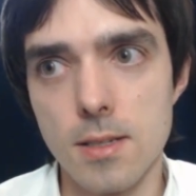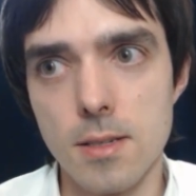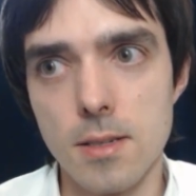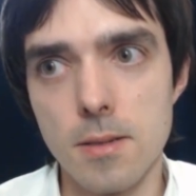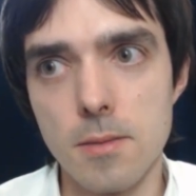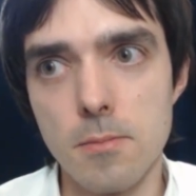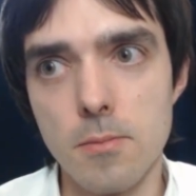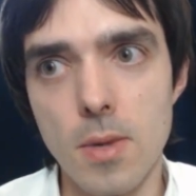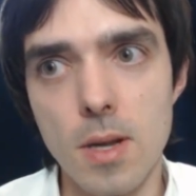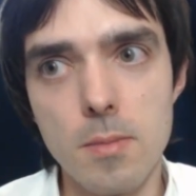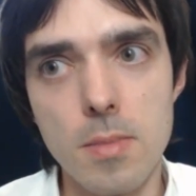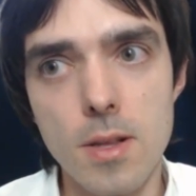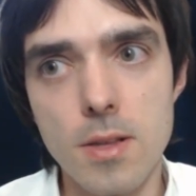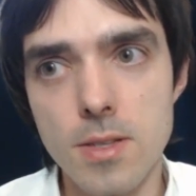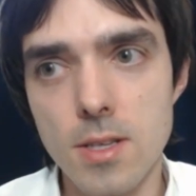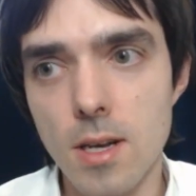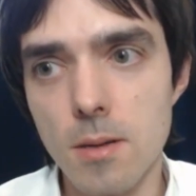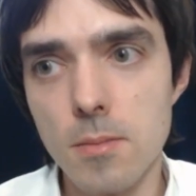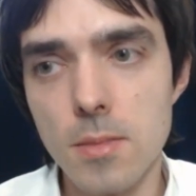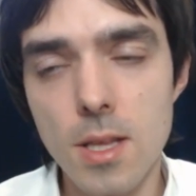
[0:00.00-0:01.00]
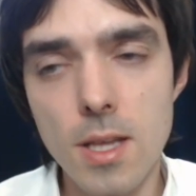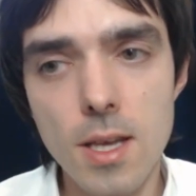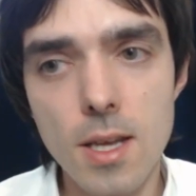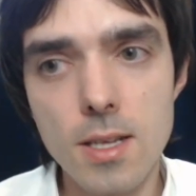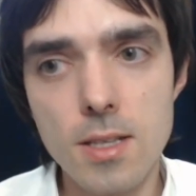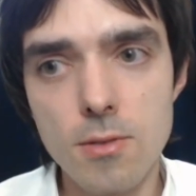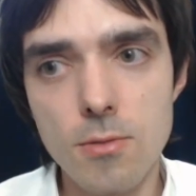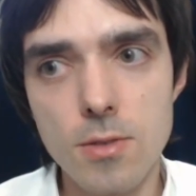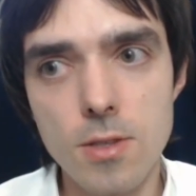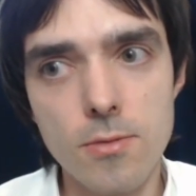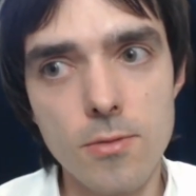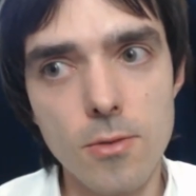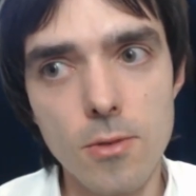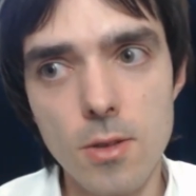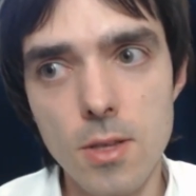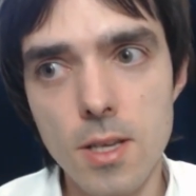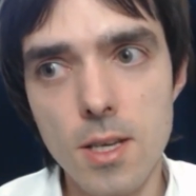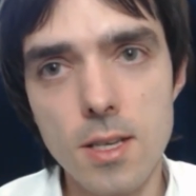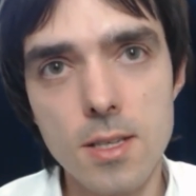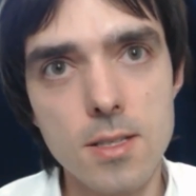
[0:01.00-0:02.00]
Maybe some links, useful
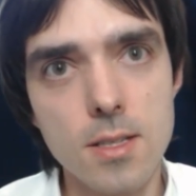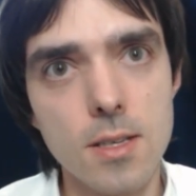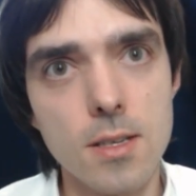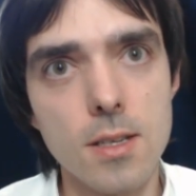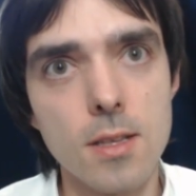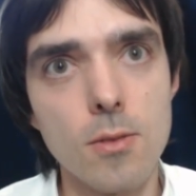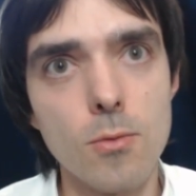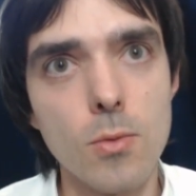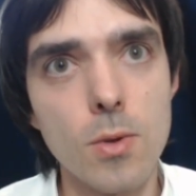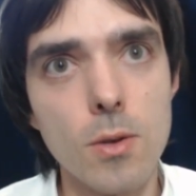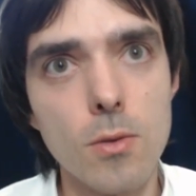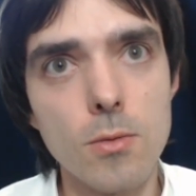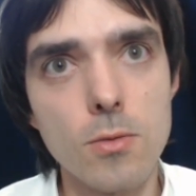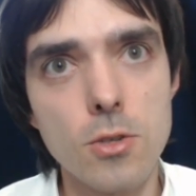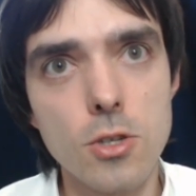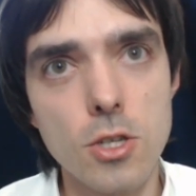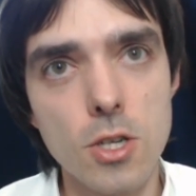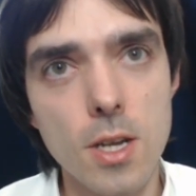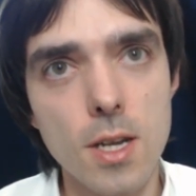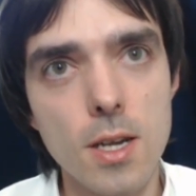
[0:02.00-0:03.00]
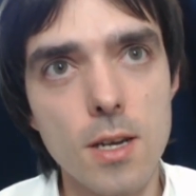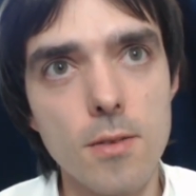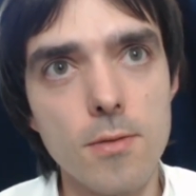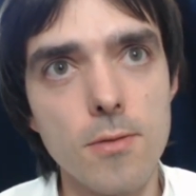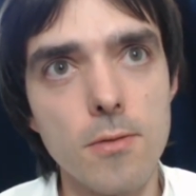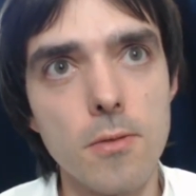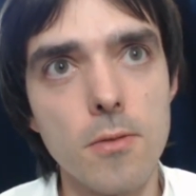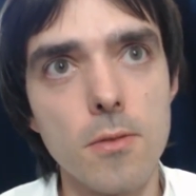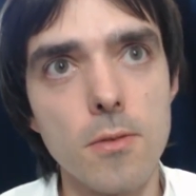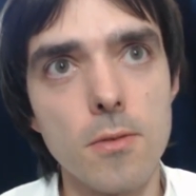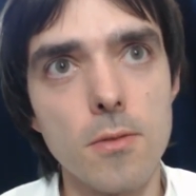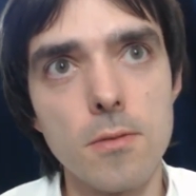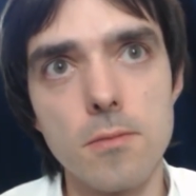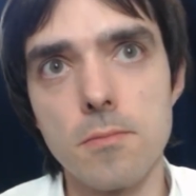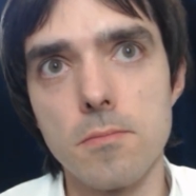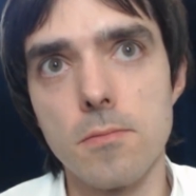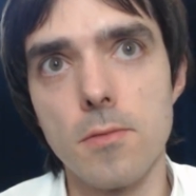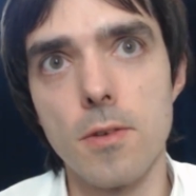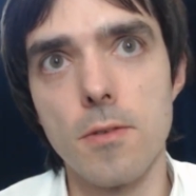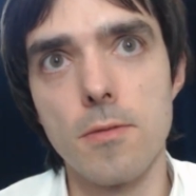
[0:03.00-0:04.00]
links, and we will share
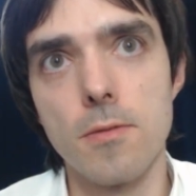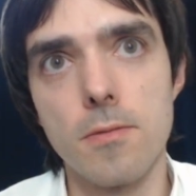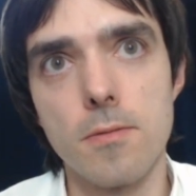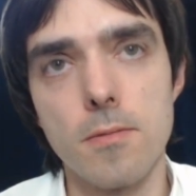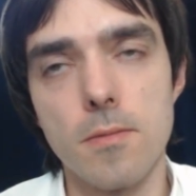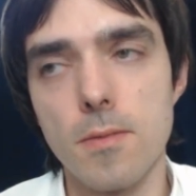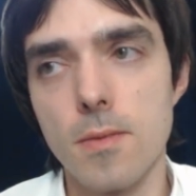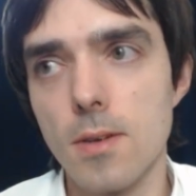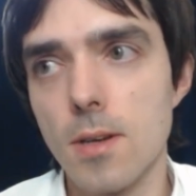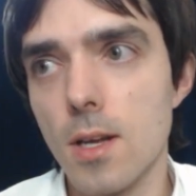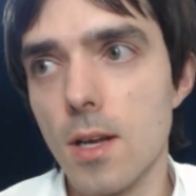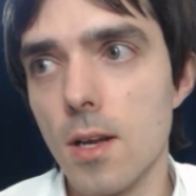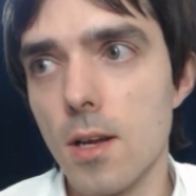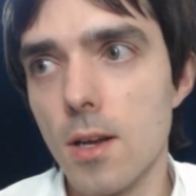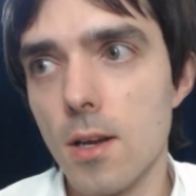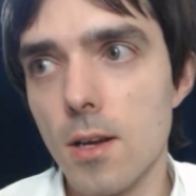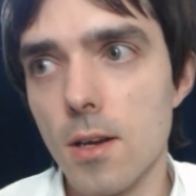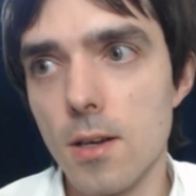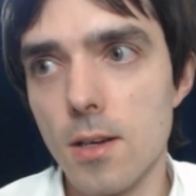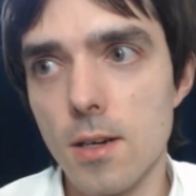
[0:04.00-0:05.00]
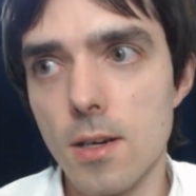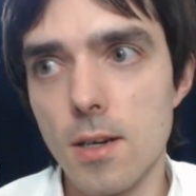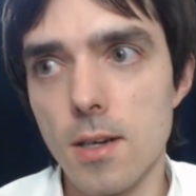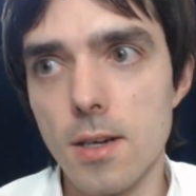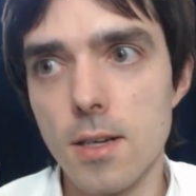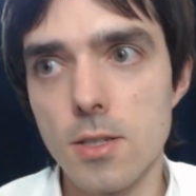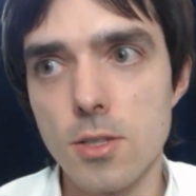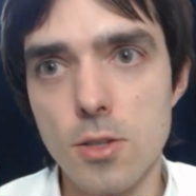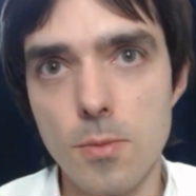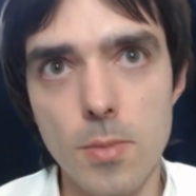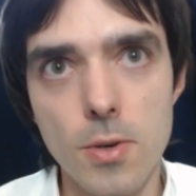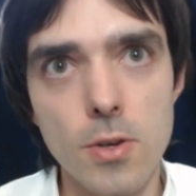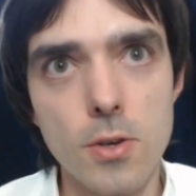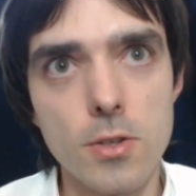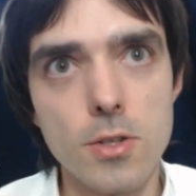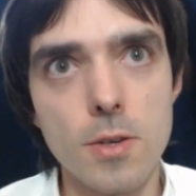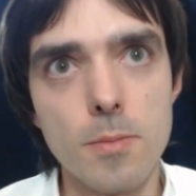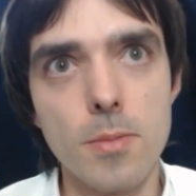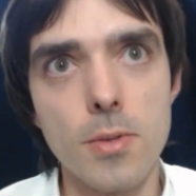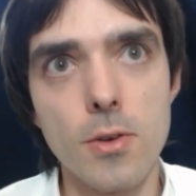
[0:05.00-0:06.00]
with
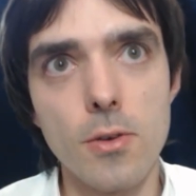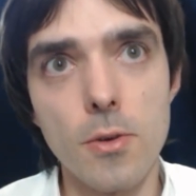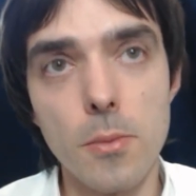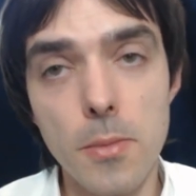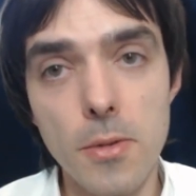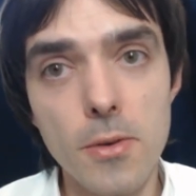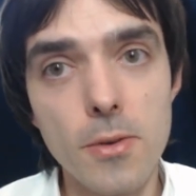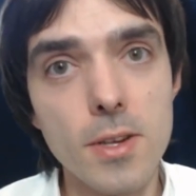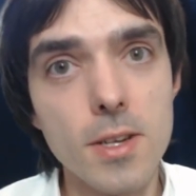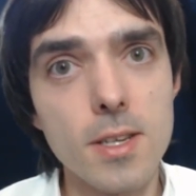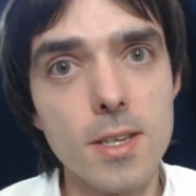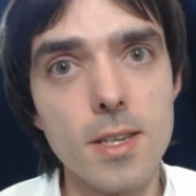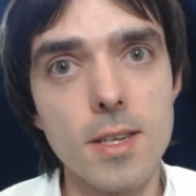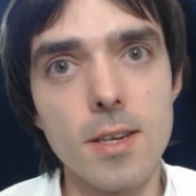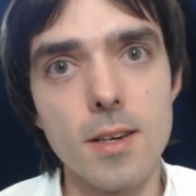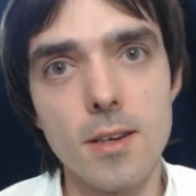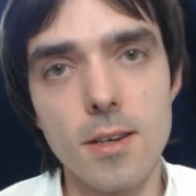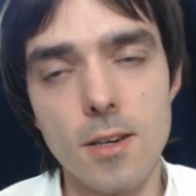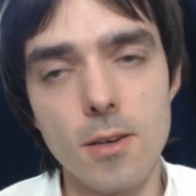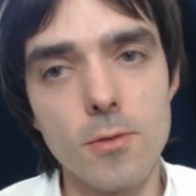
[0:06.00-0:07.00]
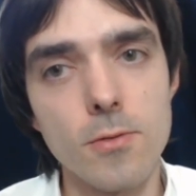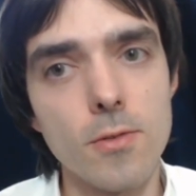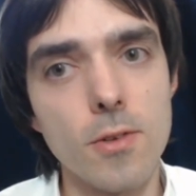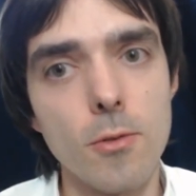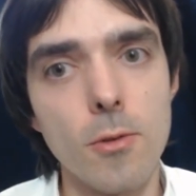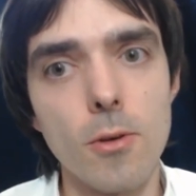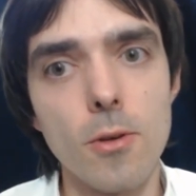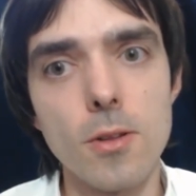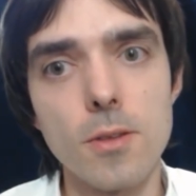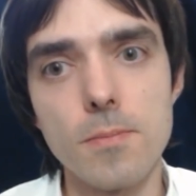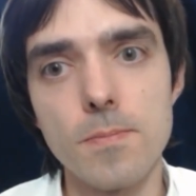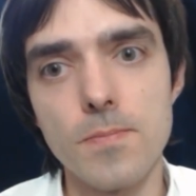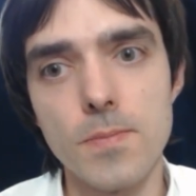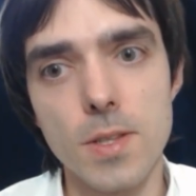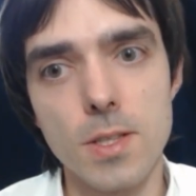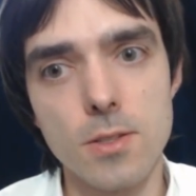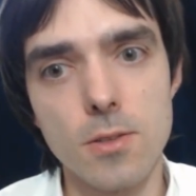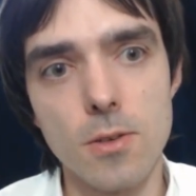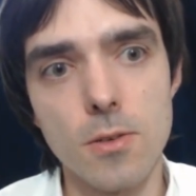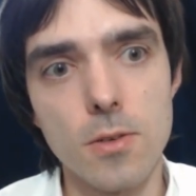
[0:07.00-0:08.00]
entrepreneurship community around the world.
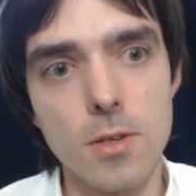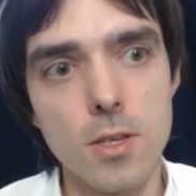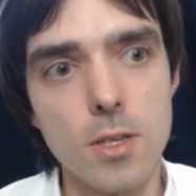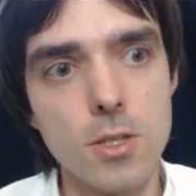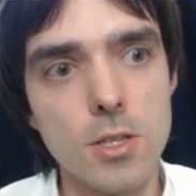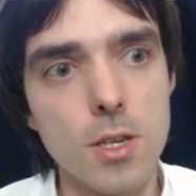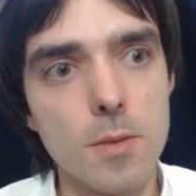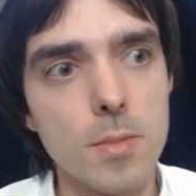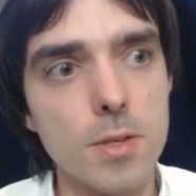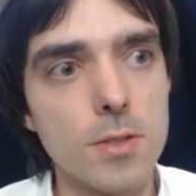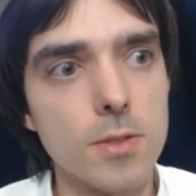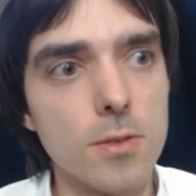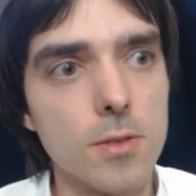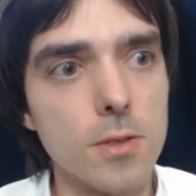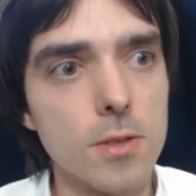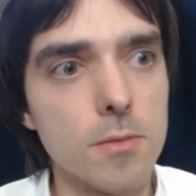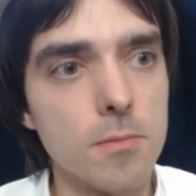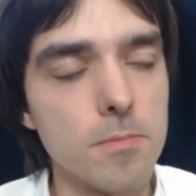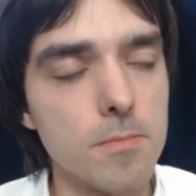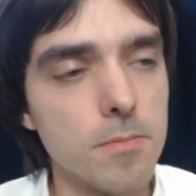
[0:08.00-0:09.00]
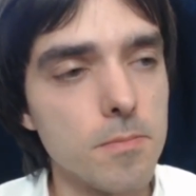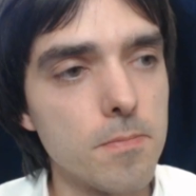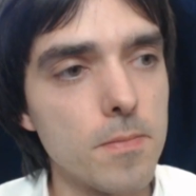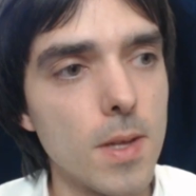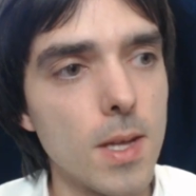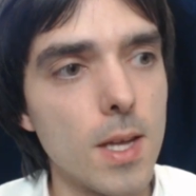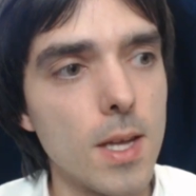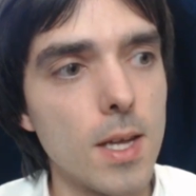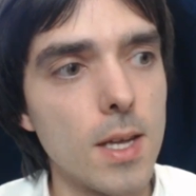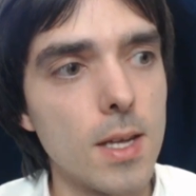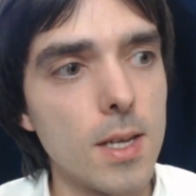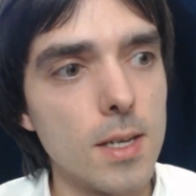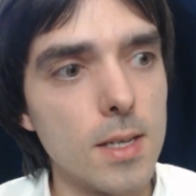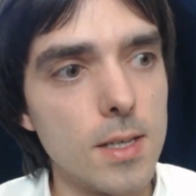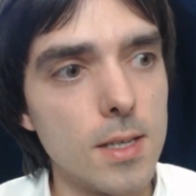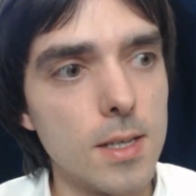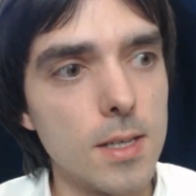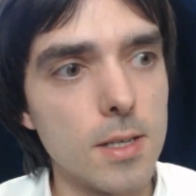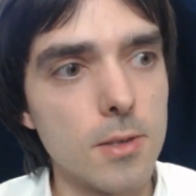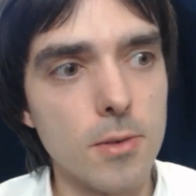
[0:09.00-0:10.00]
So each episode
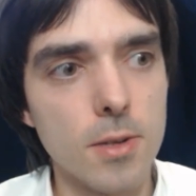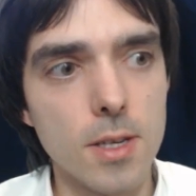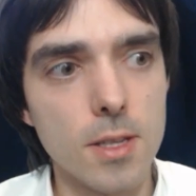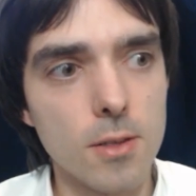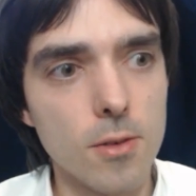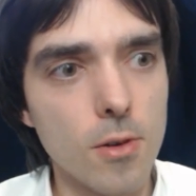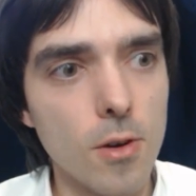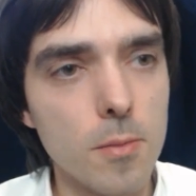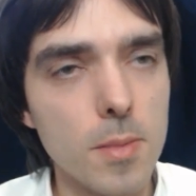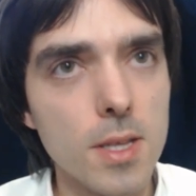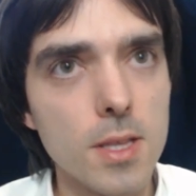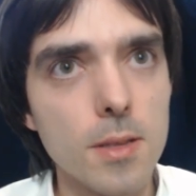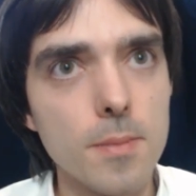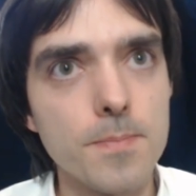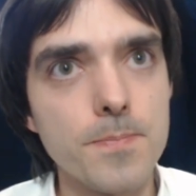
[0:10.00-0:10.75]
you can comment,